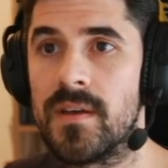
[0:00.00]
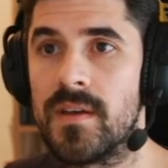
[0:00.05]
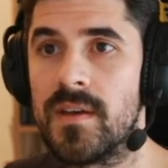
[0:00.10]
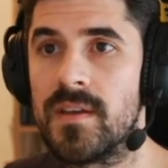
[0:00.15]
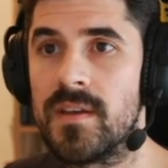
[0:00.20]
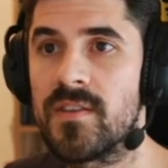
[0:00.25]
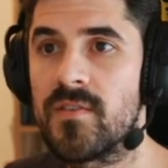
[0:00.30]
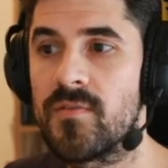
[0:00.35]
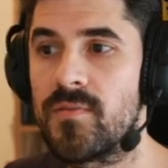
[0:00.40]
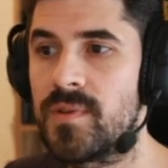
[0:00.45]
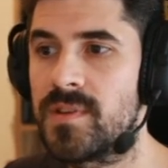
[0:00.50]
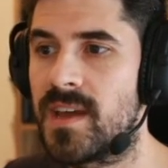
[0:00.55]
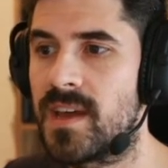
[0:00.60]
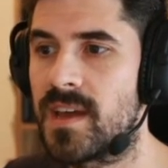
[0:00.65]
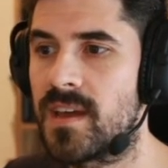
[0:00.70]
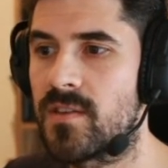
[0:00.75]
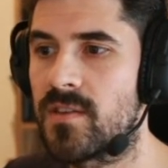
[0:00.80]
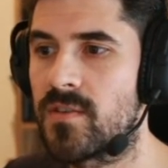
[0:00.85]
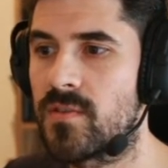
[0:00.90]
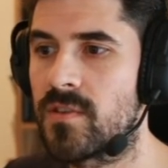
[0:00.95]
So if we
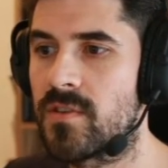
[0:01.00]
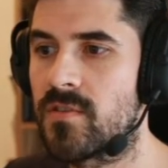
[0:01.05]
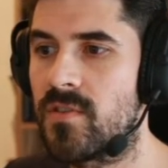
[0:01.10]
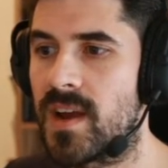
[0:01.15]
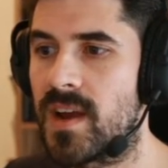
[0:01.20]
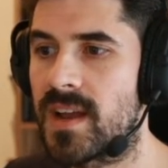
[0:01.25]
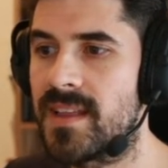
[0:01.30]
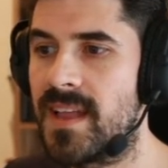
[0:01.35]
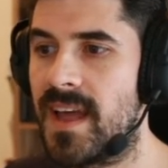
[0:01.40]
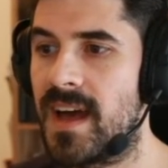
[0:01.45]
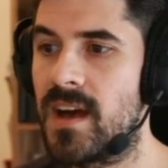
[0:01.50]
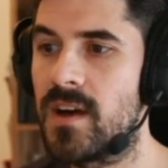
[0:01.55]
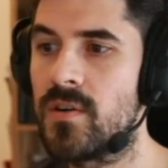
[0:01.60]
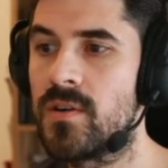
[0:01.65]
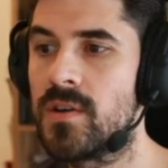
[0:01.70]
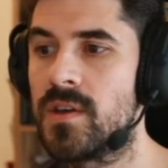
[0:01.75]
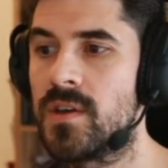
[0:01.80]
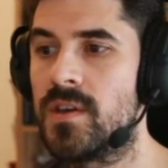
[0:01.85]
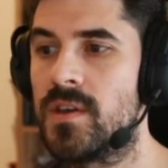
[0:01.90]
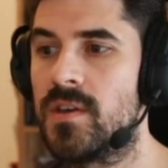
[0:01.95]
take it to the track now,
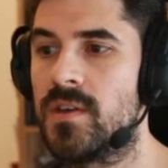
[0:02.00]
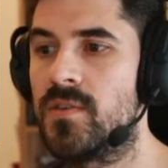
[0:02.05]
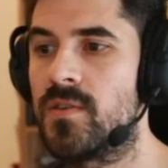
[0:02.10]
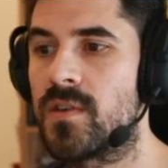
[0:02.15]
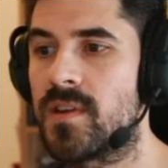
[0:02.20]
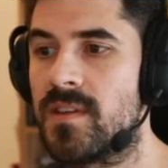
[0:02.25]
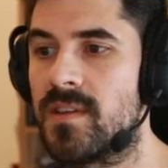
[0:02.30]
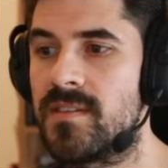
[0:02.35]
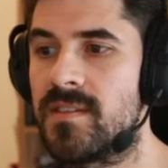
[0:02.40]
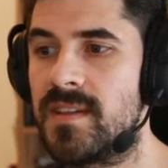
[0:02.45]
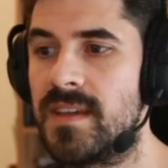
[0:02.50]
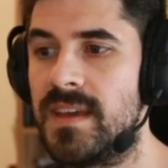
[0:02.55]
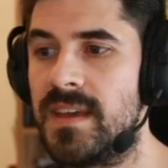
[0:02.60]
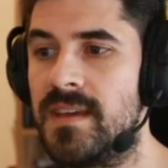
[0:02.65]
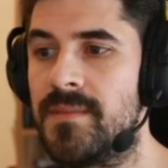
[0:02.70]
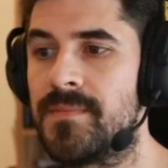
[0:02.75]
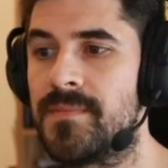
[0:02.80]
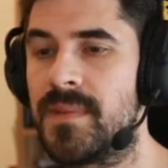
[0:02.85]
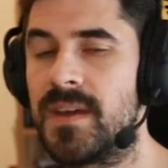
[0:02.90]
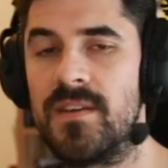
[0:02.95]
you can
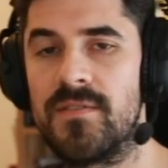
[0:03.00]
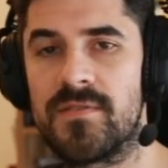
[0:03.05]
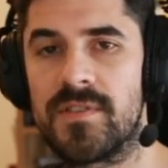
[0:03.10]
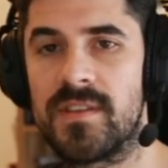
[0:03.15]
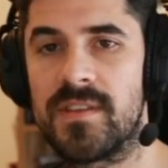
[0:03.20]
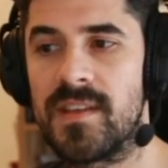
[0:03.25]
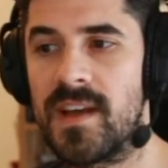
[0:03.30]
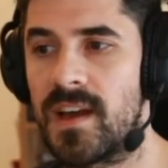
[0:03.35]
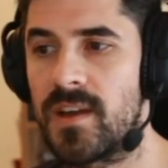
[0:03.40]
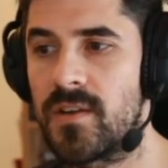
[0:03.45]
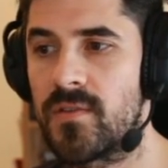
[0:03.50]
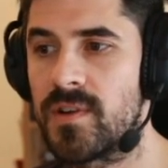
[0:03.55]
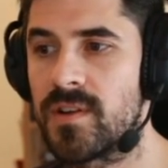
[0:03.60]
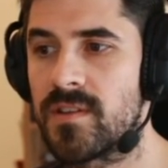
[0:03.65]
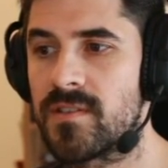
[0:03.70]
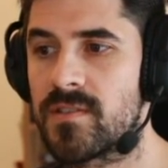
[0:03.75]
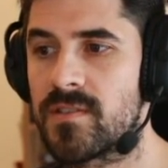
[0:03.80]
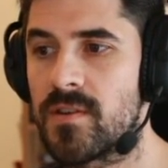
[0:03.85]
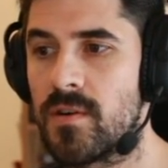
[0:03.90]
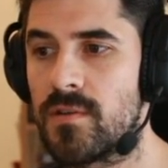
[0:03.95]
see if the tire
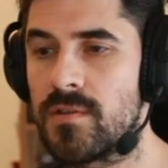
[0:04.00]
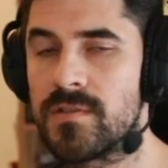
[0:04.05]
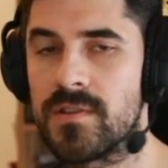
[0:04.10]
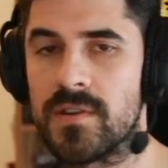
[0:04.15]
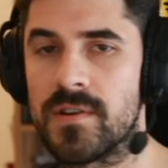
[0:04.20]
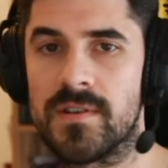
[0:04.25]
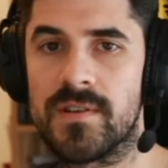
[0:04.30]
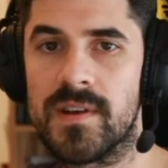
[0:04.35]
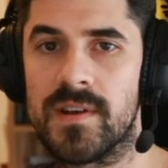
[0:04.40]
is colder,